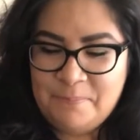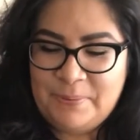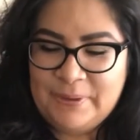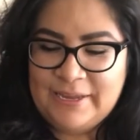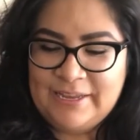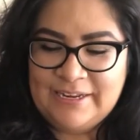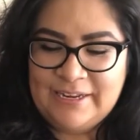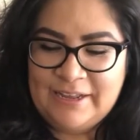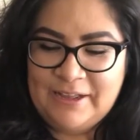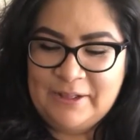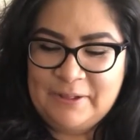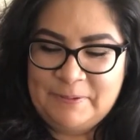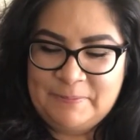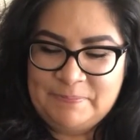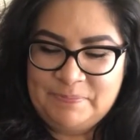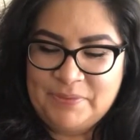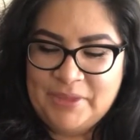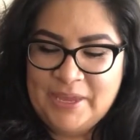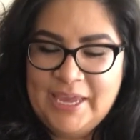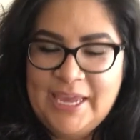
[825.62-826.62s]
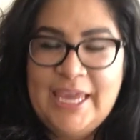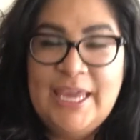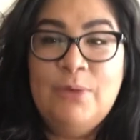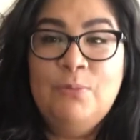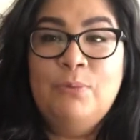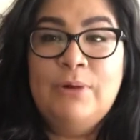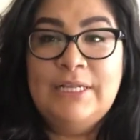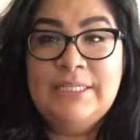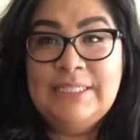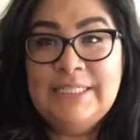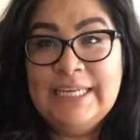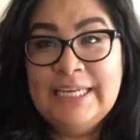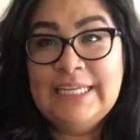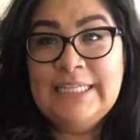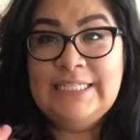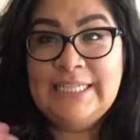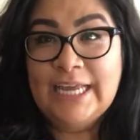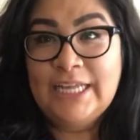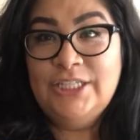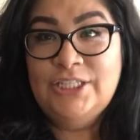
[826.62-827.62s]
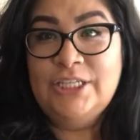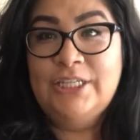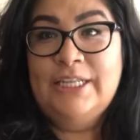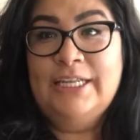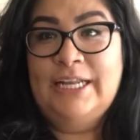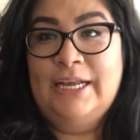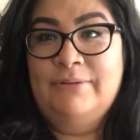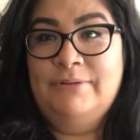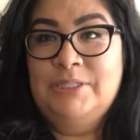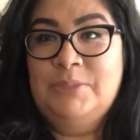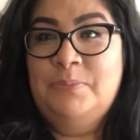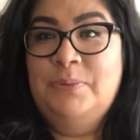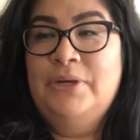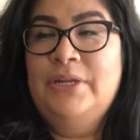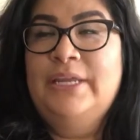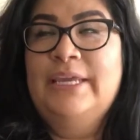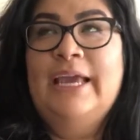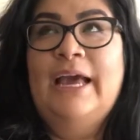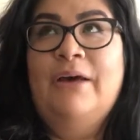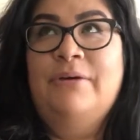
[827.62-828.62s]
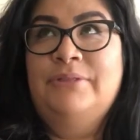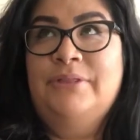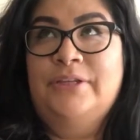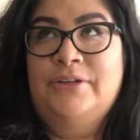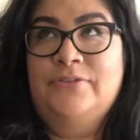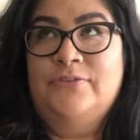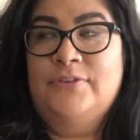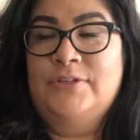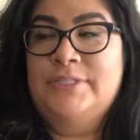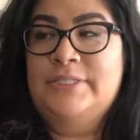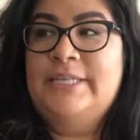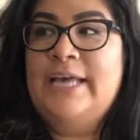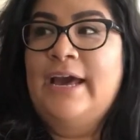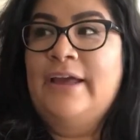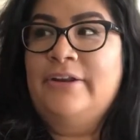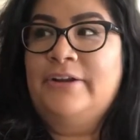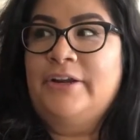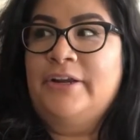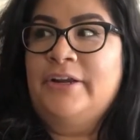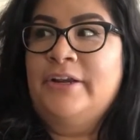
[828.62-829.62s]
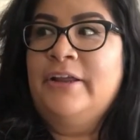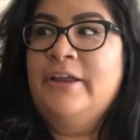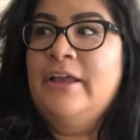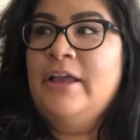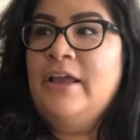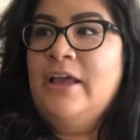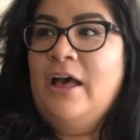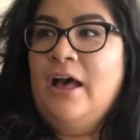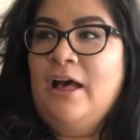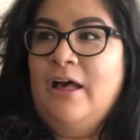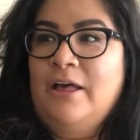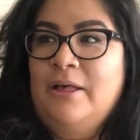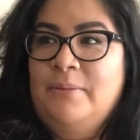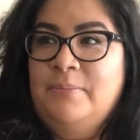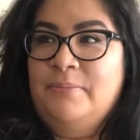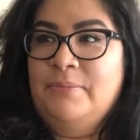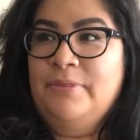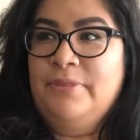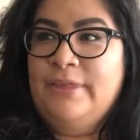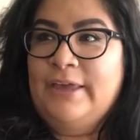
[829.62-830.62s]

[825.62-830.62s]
but um, it was the intention that I was putting out there for Saturn um,